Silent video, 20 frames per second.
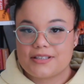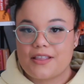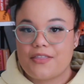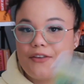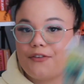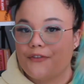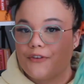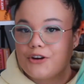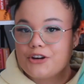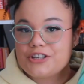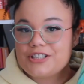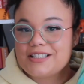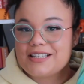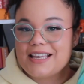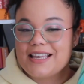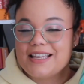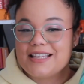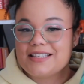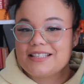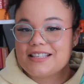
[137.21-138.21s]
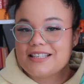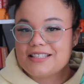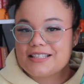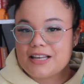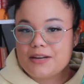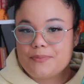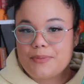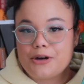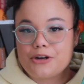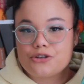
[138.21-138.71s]
The first is The
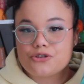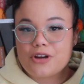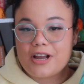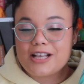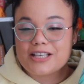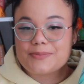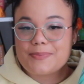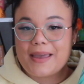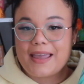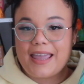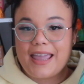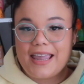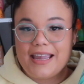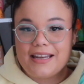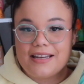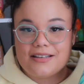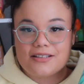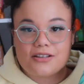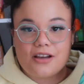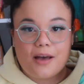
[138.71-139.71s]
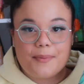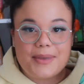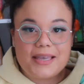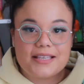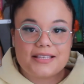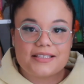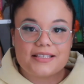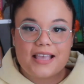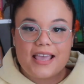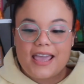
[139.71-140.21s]
Sunbear Trials by Aidan
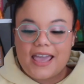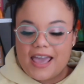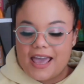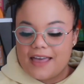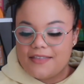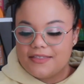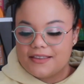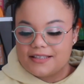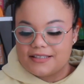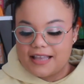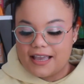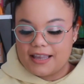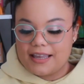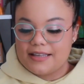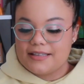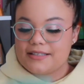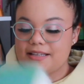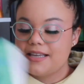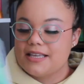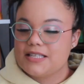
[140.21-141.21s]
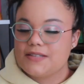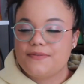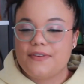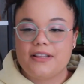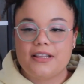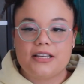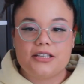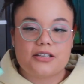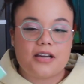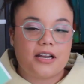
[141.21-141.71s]
Thomas, and the second is
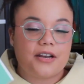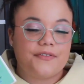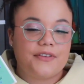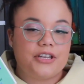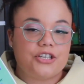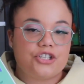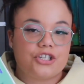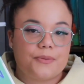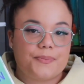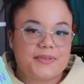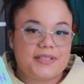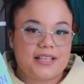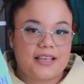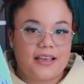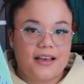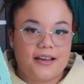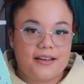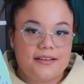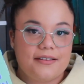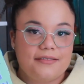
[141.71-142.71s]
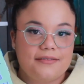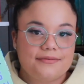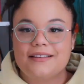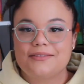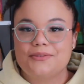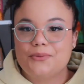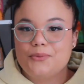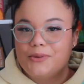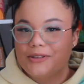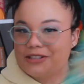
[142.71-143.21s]
Finlay Donovan Jumps the Gun.
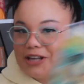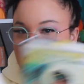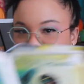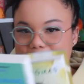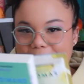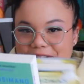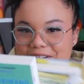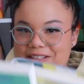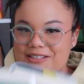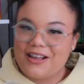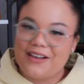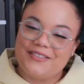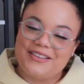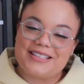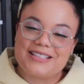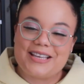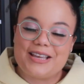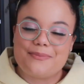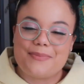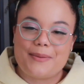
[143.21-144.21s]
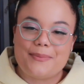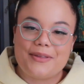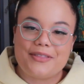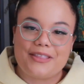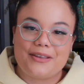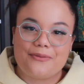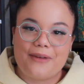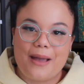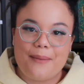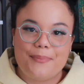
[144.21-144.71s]
We'll talk about these obviously in my
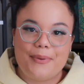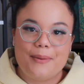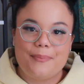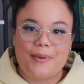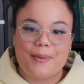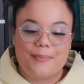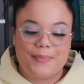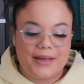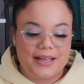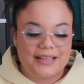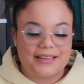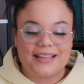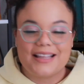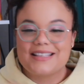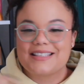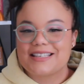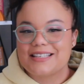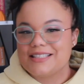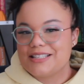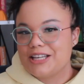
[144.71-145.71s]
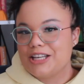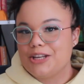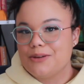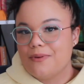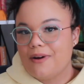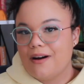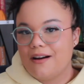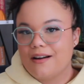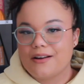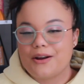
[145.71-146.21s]
monthly wrap-up, but let's continue
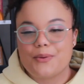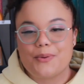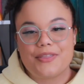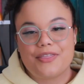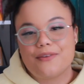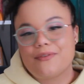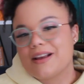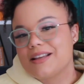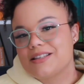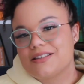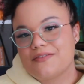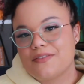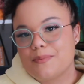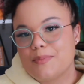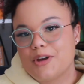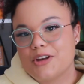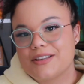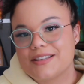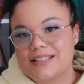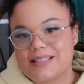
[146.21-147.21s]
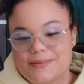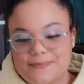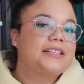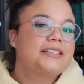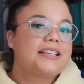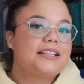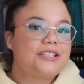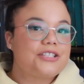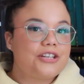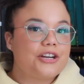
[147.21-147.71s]
on with the rest of the books.
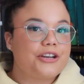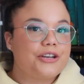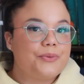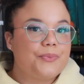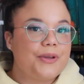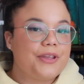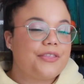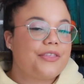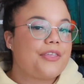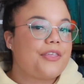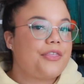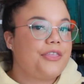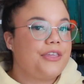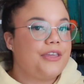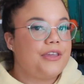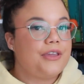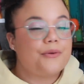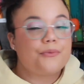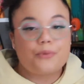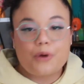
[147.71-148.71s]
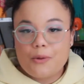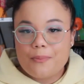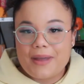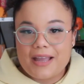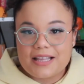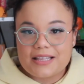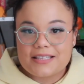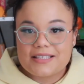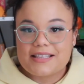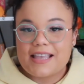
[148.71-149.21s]
Let's get started with the
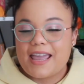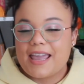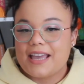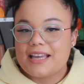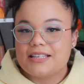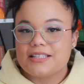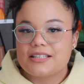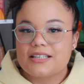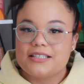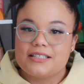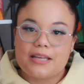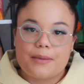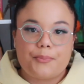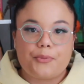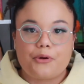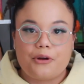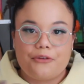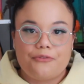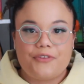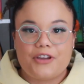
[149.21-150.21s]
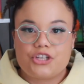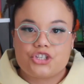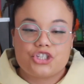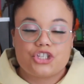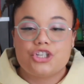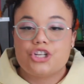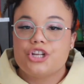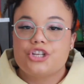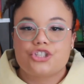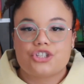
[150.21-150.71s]
romance and contemporary
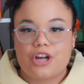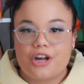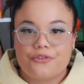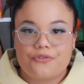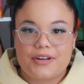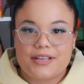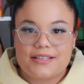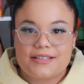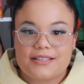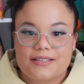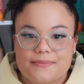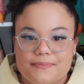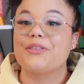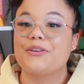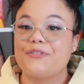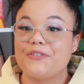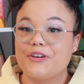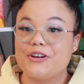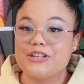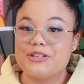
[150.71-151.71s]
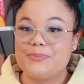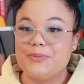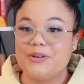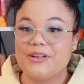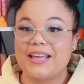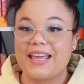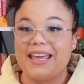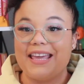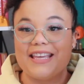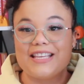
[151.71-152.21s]
fiction genres. So the first
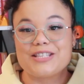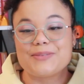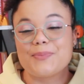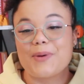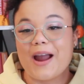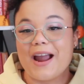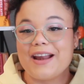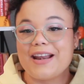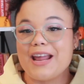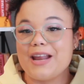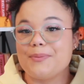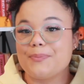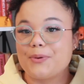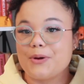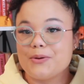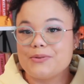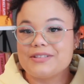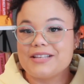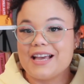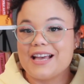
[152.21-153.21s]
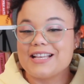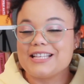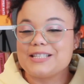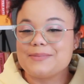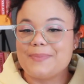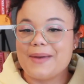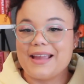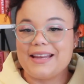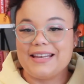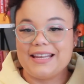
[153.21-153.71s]
book is Pride and
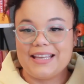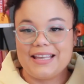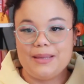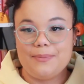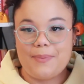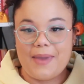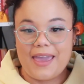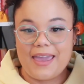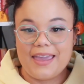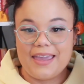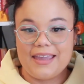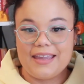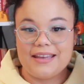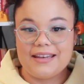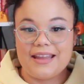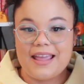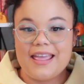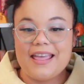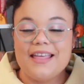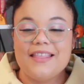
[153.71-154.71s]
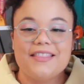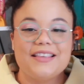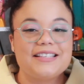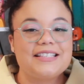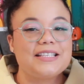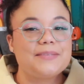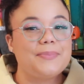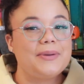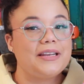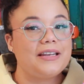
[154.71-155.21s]
Protest by Nikki Payne. This
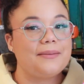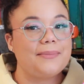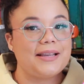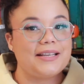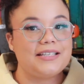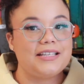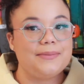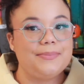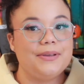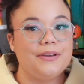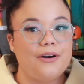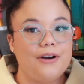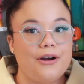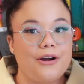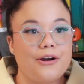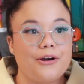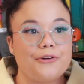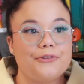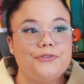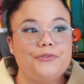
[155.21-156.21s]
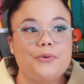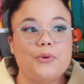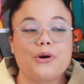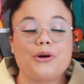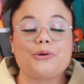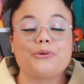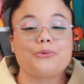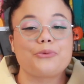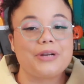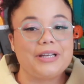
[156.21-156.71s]
has been in my TBR for
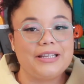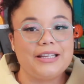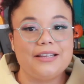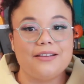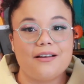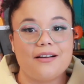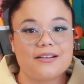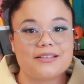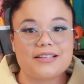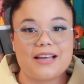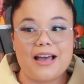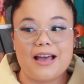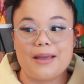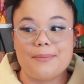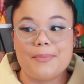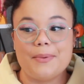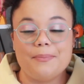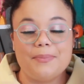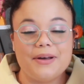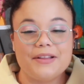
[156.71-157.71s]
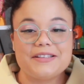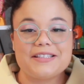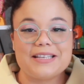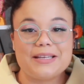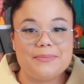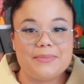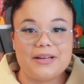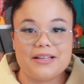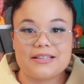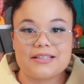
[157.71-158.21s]
a really long time, months
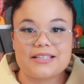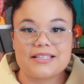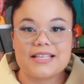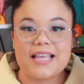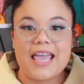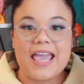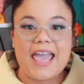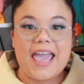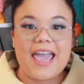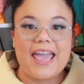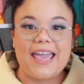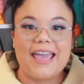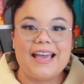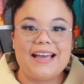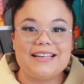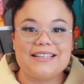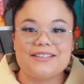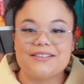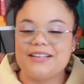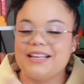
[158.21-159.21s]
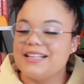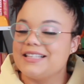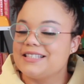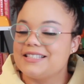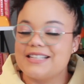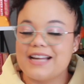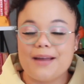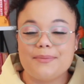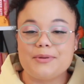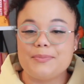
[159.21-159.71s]
and months, and it's
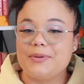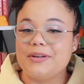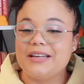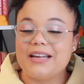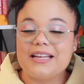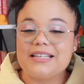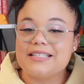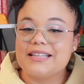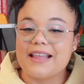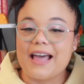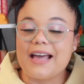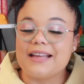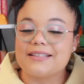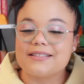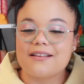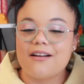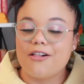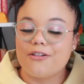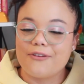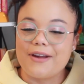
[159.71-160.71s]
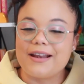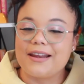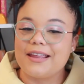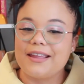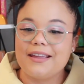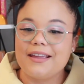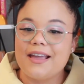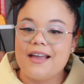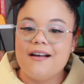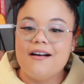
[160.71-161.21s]
time to put an end to that
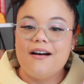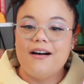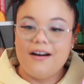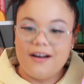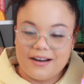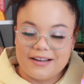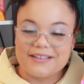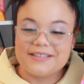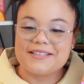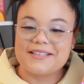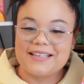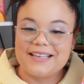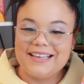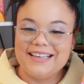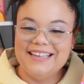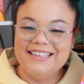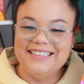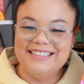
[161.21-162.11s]
already, honestly.